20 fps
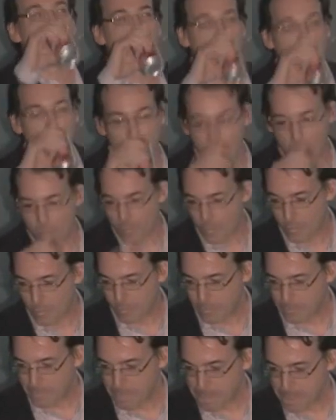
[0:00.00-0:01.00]
you'll have the
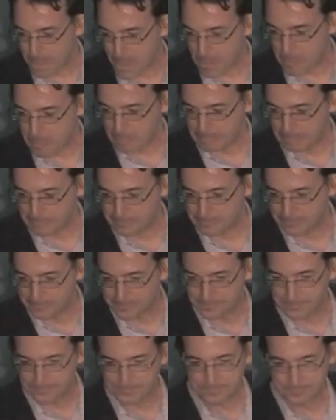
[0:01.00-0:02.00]
last question,
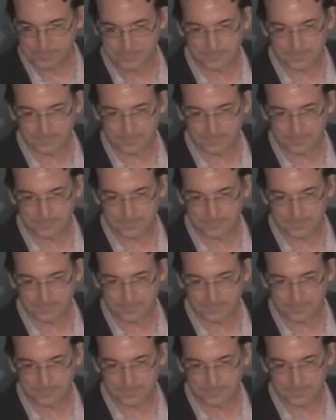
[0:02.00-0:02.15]
all right?